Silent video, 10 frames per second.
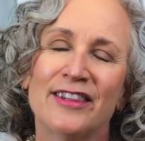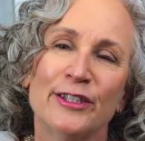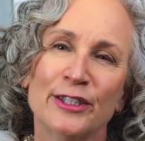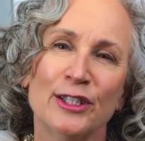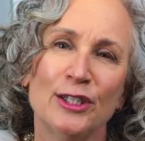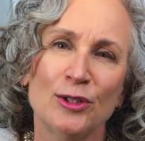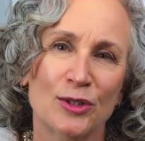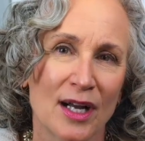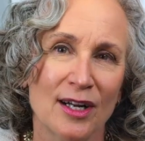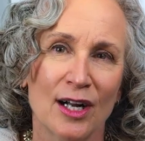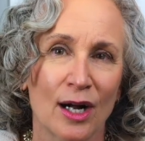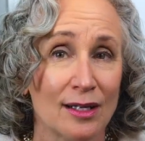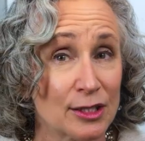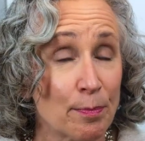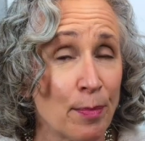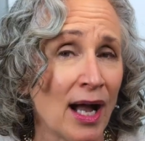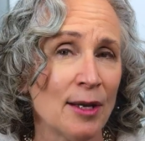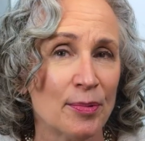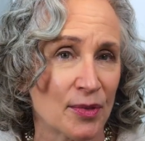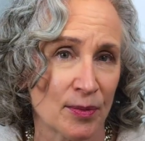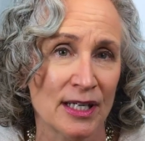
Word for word: There's a new drug called PIPE